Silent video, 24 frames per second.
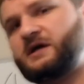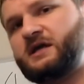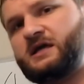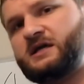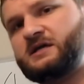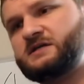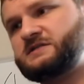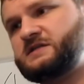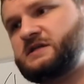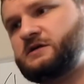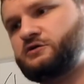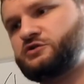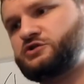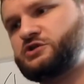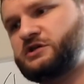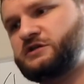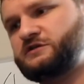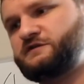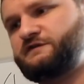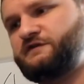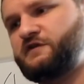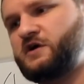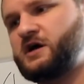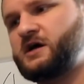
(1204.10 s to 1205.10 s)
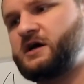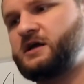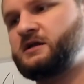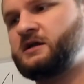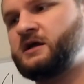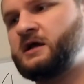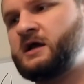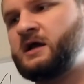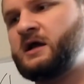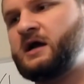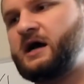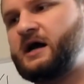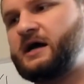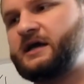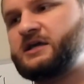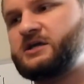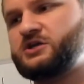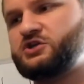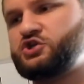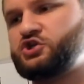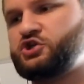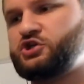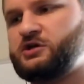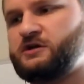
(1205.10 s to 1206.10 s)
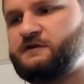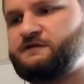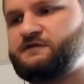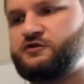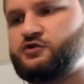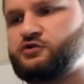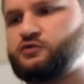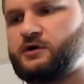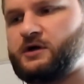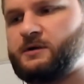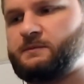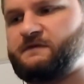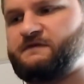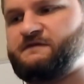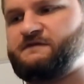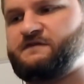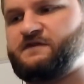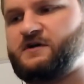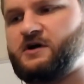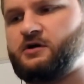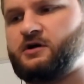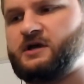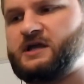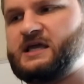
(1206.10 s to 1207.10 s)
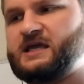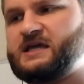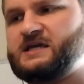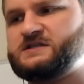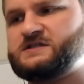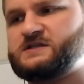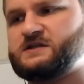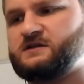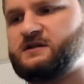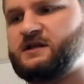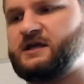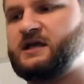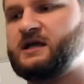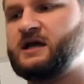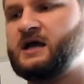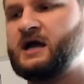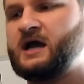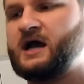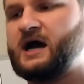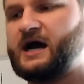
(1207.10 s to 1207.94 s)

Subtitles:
hands here just fine. I can shift grip very easily.